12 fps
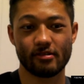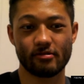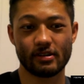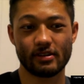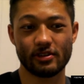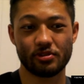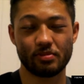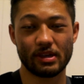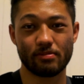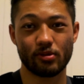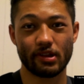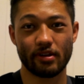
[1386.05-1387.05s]
one of those
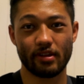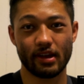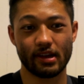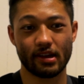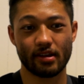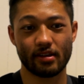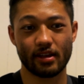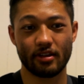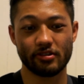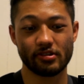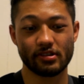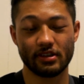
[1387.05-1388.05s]
people that are like, I'll
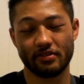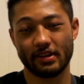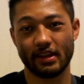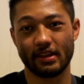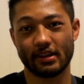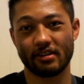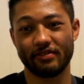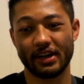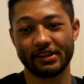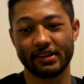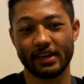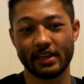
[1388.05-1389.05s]
just leave it and then come
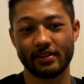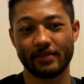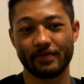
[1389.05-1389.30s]
back to it,